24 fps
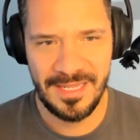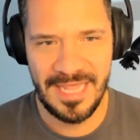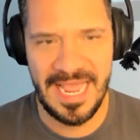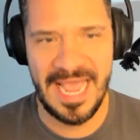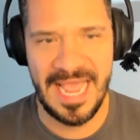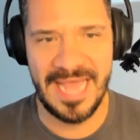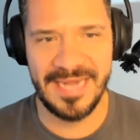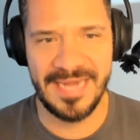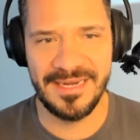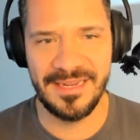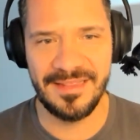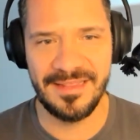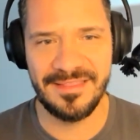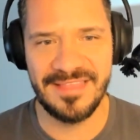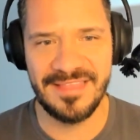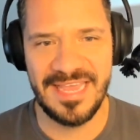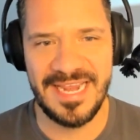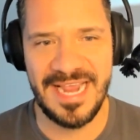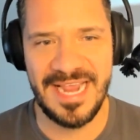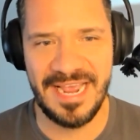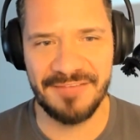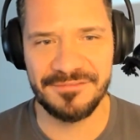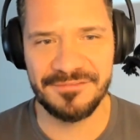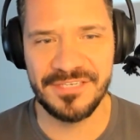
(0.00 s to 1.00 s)
and
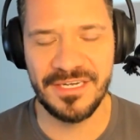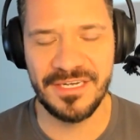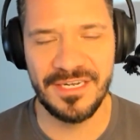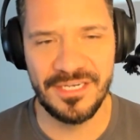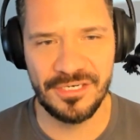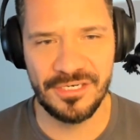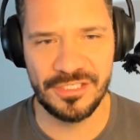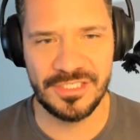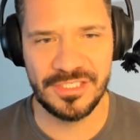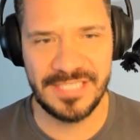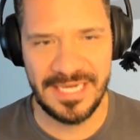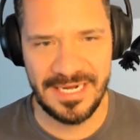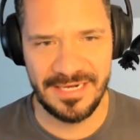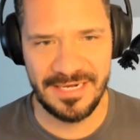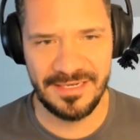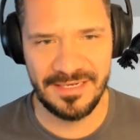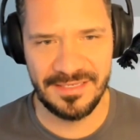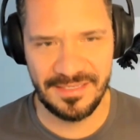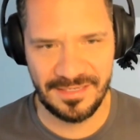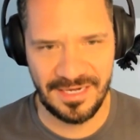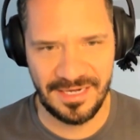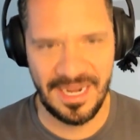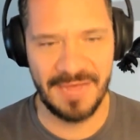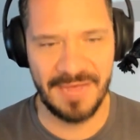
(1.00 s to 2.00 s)
they have to
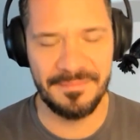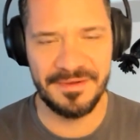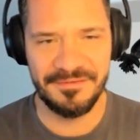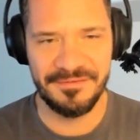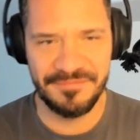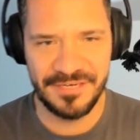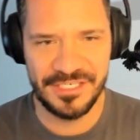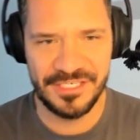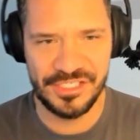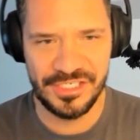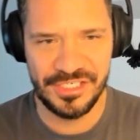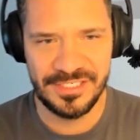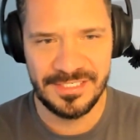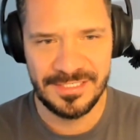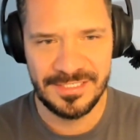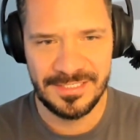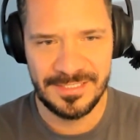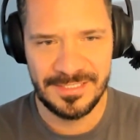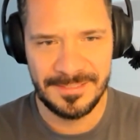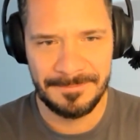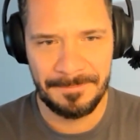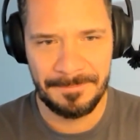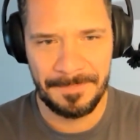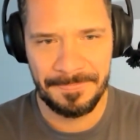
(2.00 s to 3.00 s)
understand the common vision
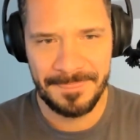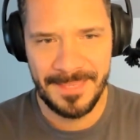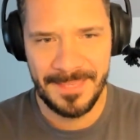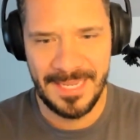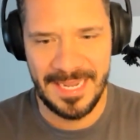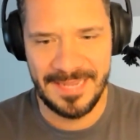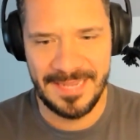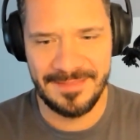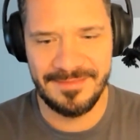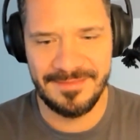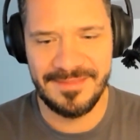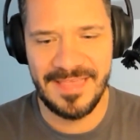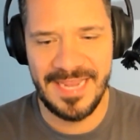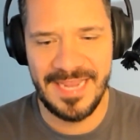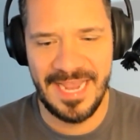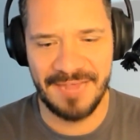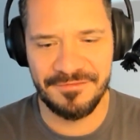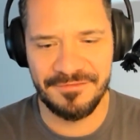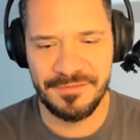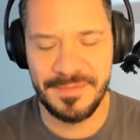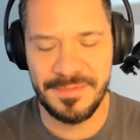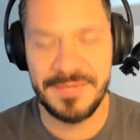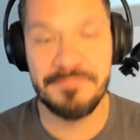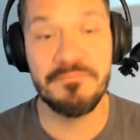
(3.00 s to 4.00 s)
and they
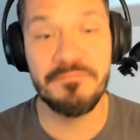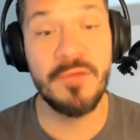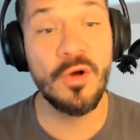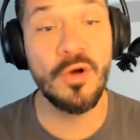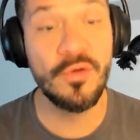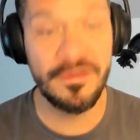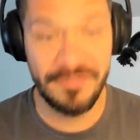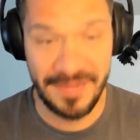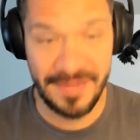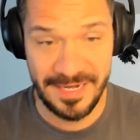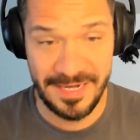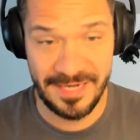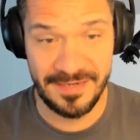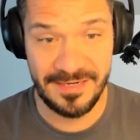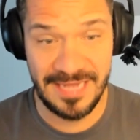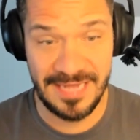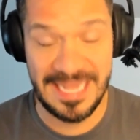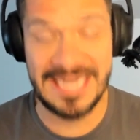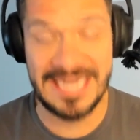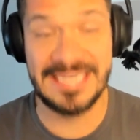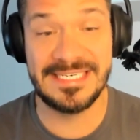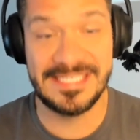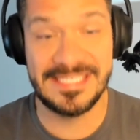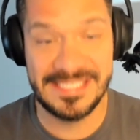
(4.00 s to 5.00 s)
have to be motivated
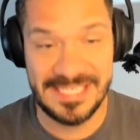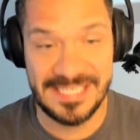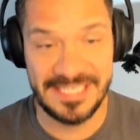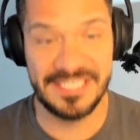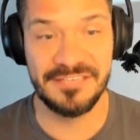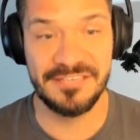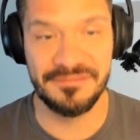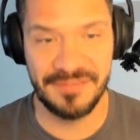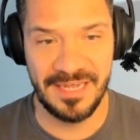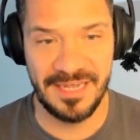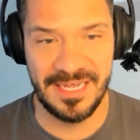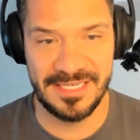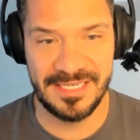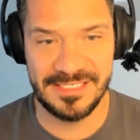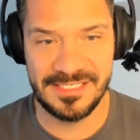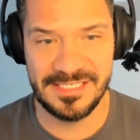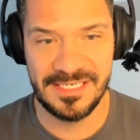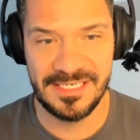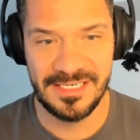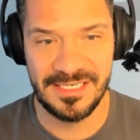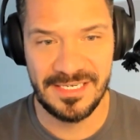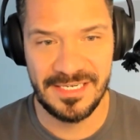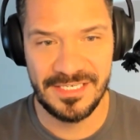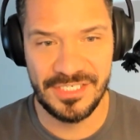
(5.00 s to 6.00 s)
and
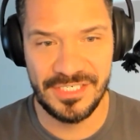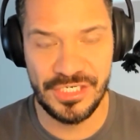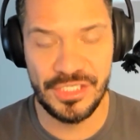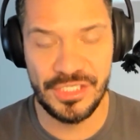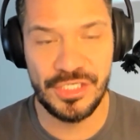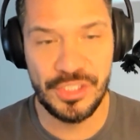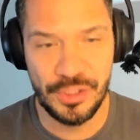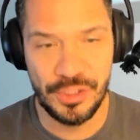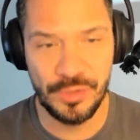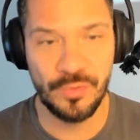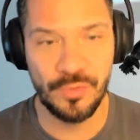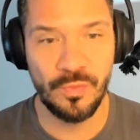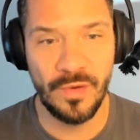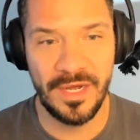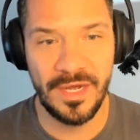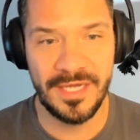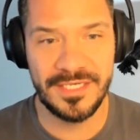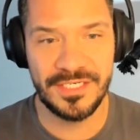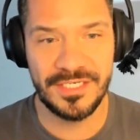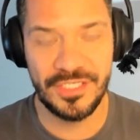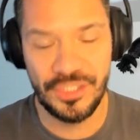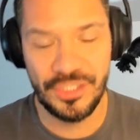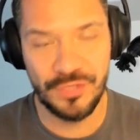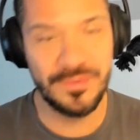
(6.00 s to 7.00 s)
incentivized to do
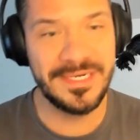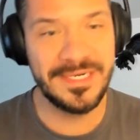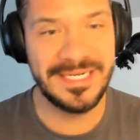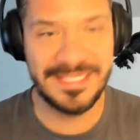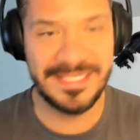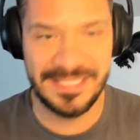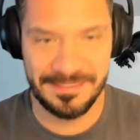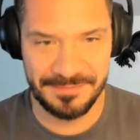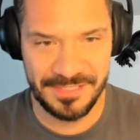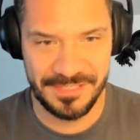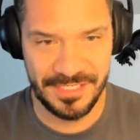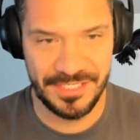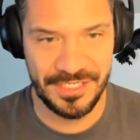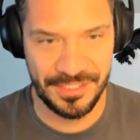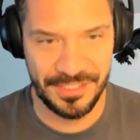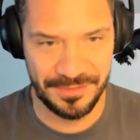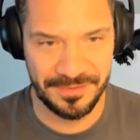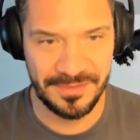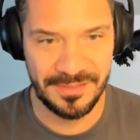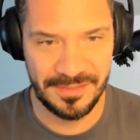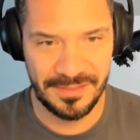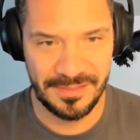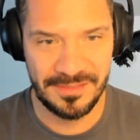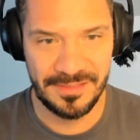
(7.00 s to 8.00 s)
what you need them to
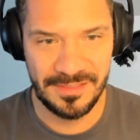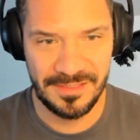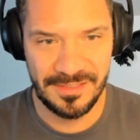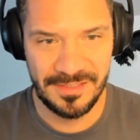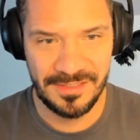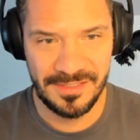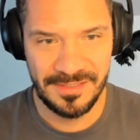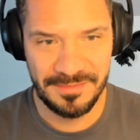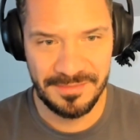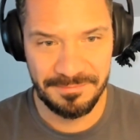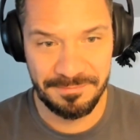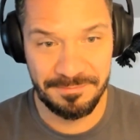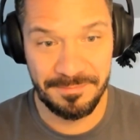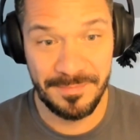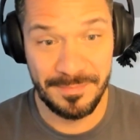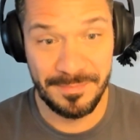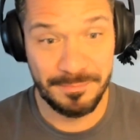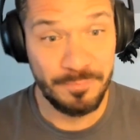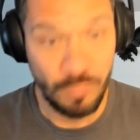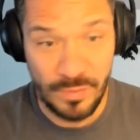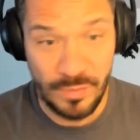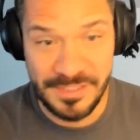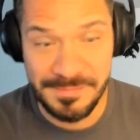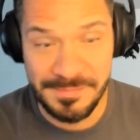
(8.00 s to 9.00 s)
do,
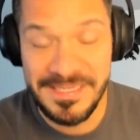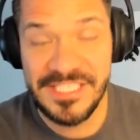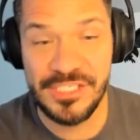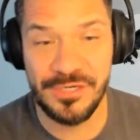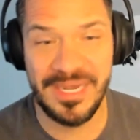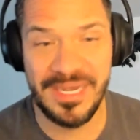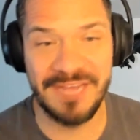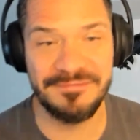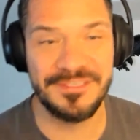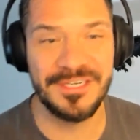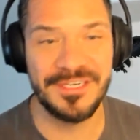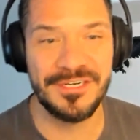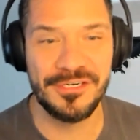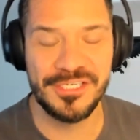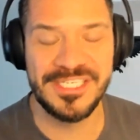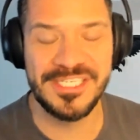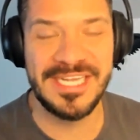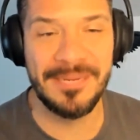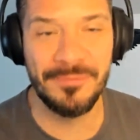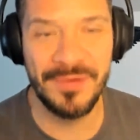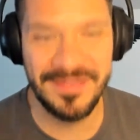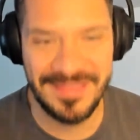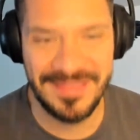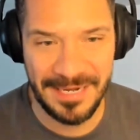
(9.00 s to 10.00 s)
which means you have to
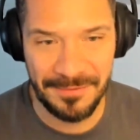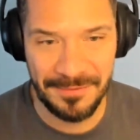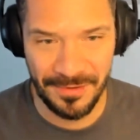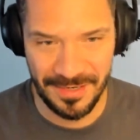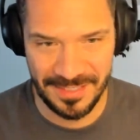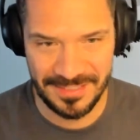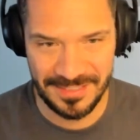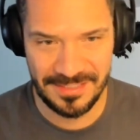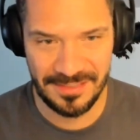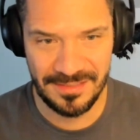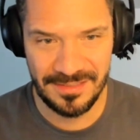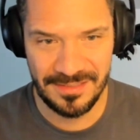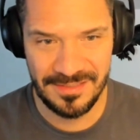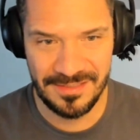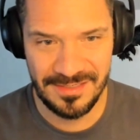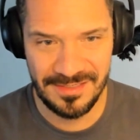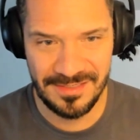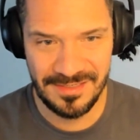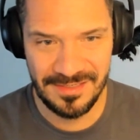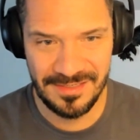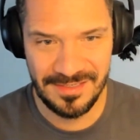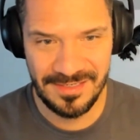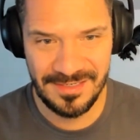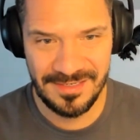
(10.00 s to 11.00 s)
understand what they want
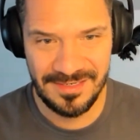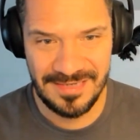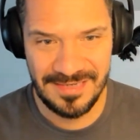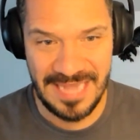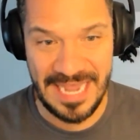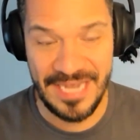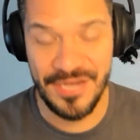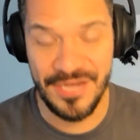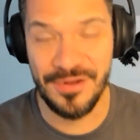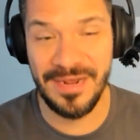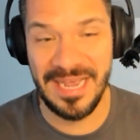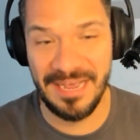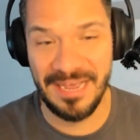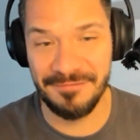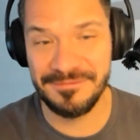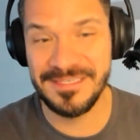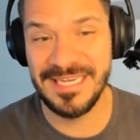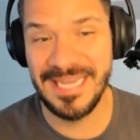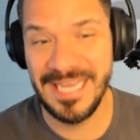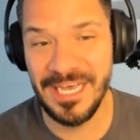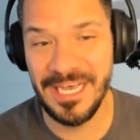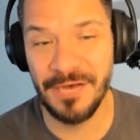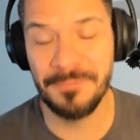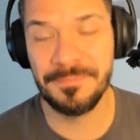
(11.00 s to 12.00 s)
and you have
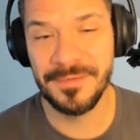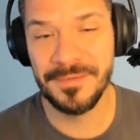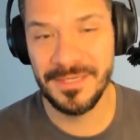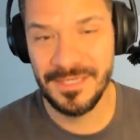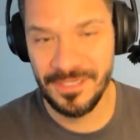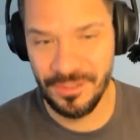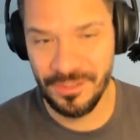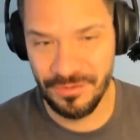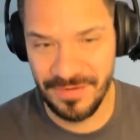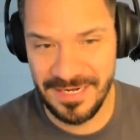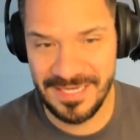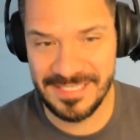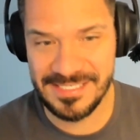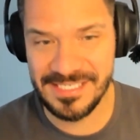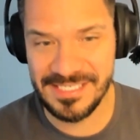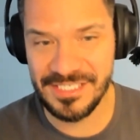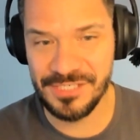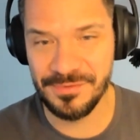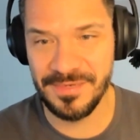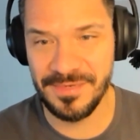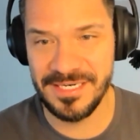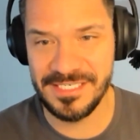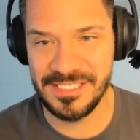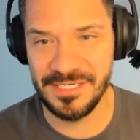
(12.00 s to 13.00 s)
to help create a
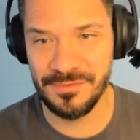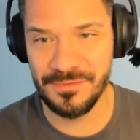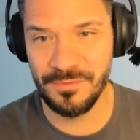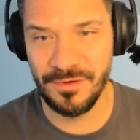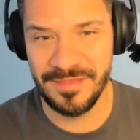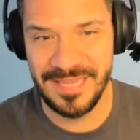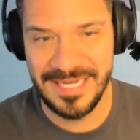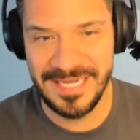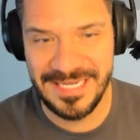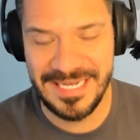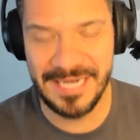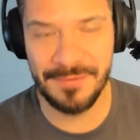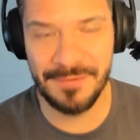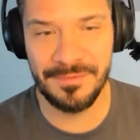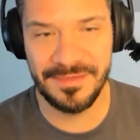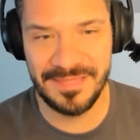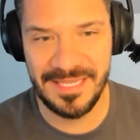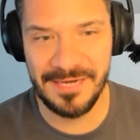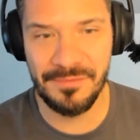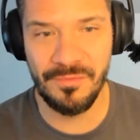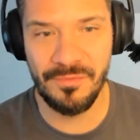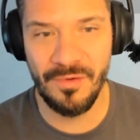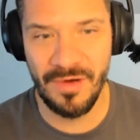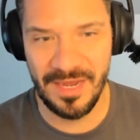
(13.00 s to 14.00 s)
situation where they get
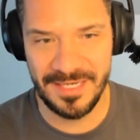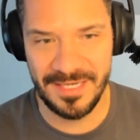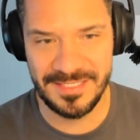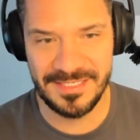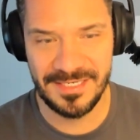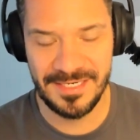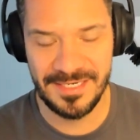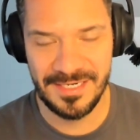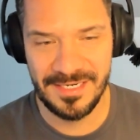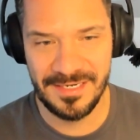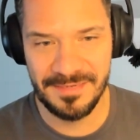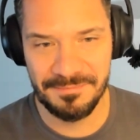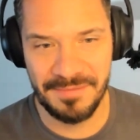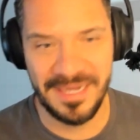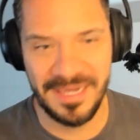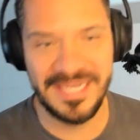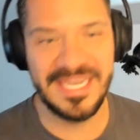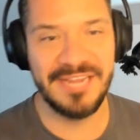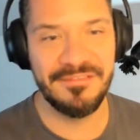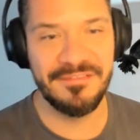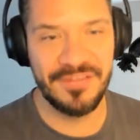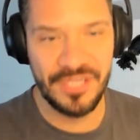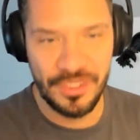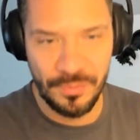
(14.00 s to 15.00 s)
what they want
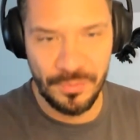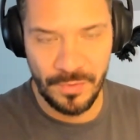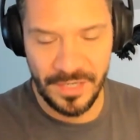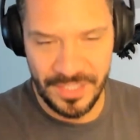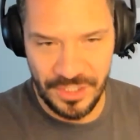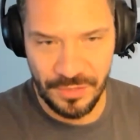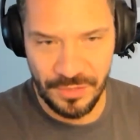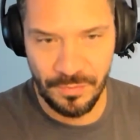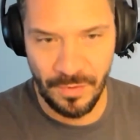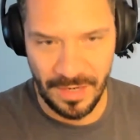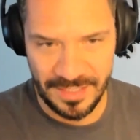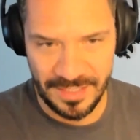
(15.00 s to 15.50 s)
by giving you what you